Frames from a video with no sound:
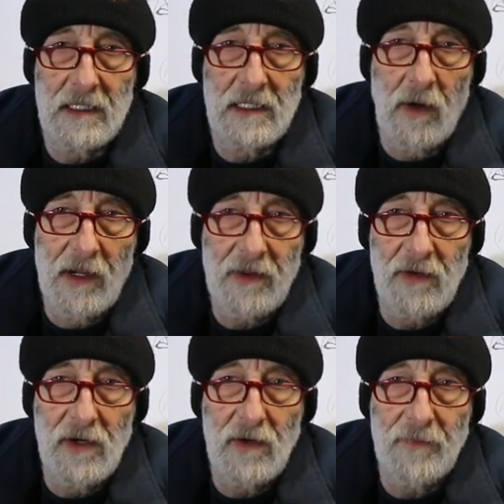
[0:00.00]
going
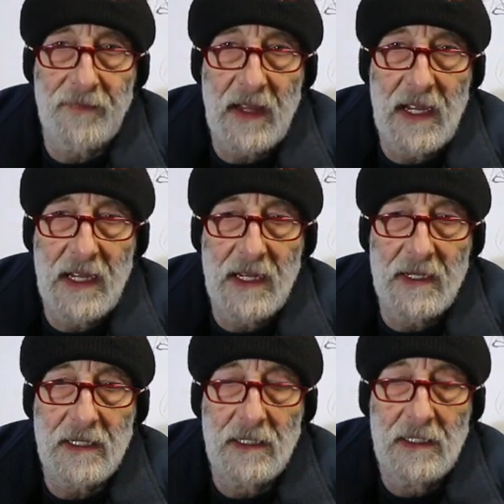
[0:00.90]
through
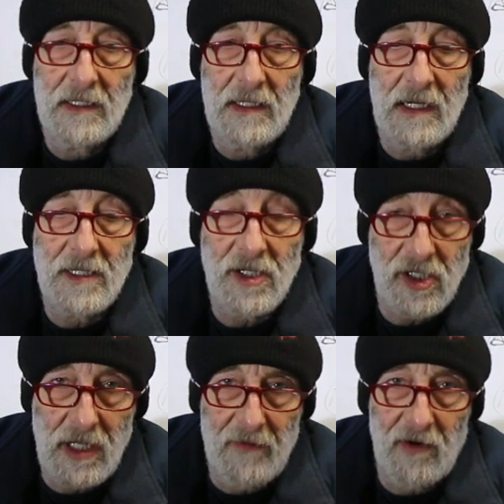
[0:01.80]
and
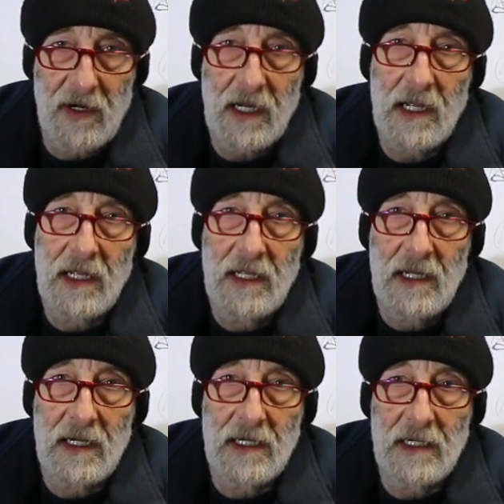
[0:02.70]
discovering
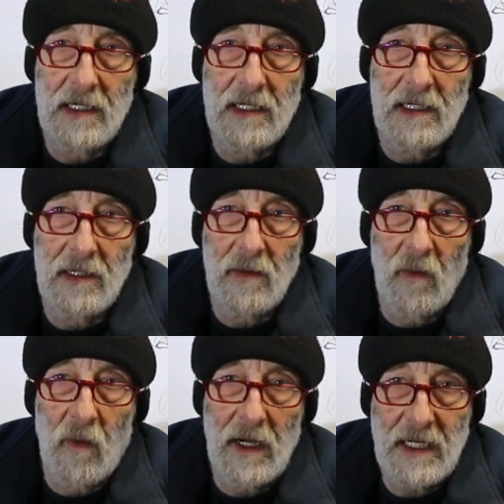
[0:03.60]

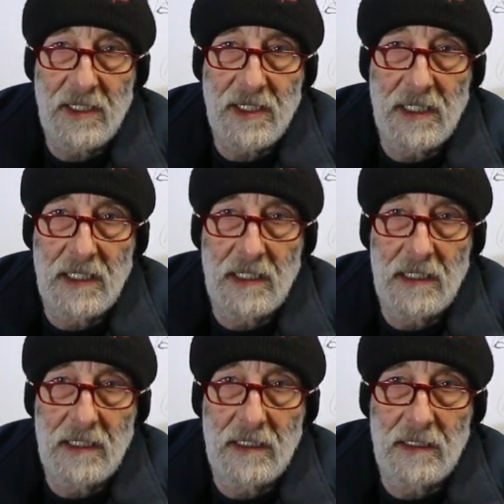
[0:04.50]
what is,
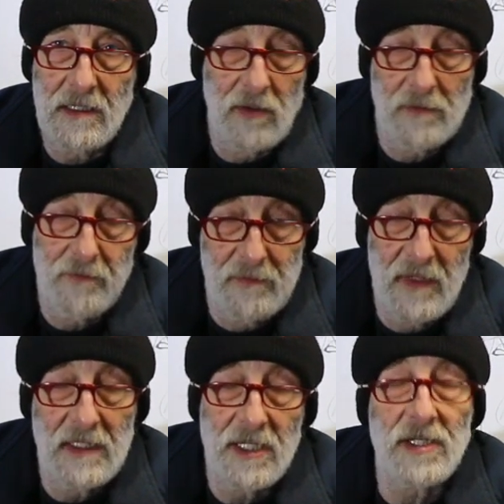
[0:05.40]
or
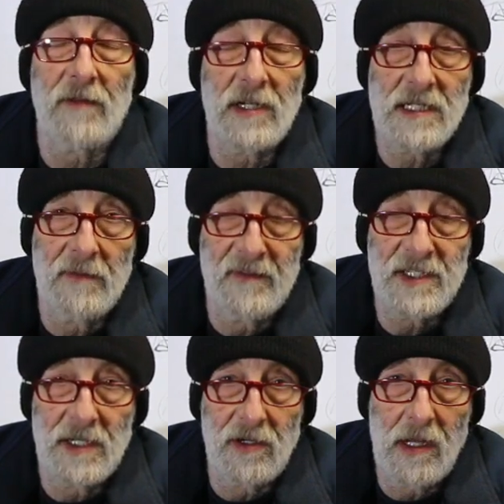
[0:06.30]
discovering some of
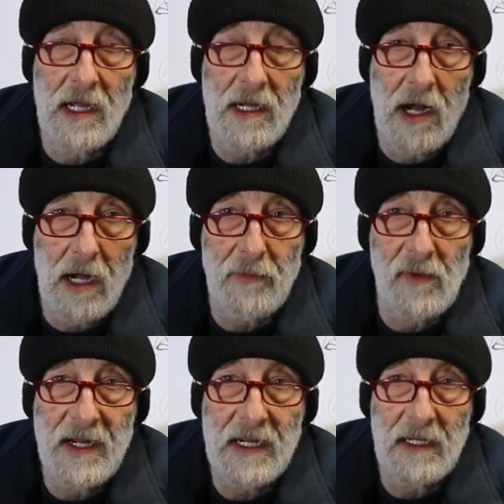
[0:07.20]
its underlying
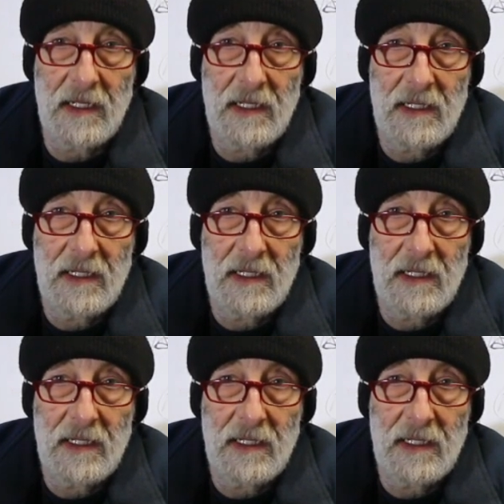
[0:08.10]
operating